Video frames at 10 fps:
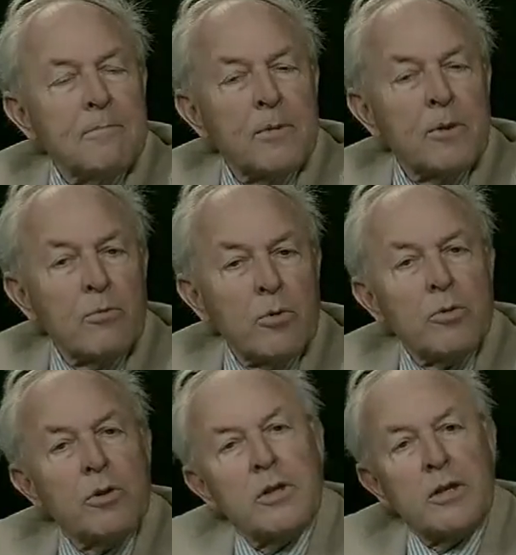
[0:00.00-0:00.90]
The
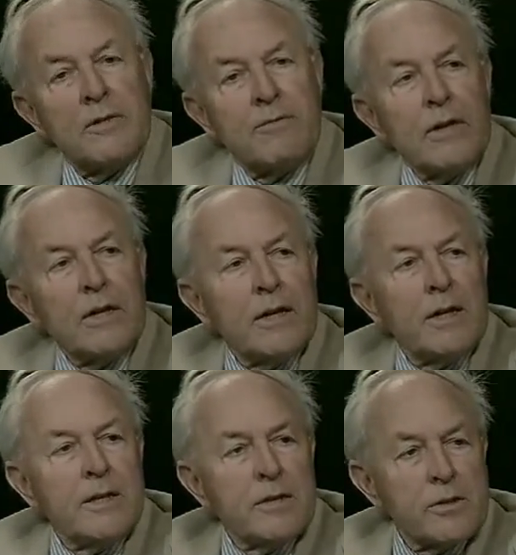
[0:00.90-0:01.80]
route to the
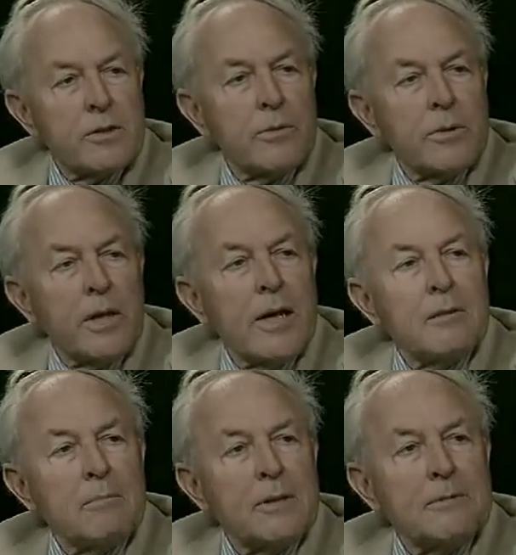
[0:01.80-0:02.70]
divine is through the atman.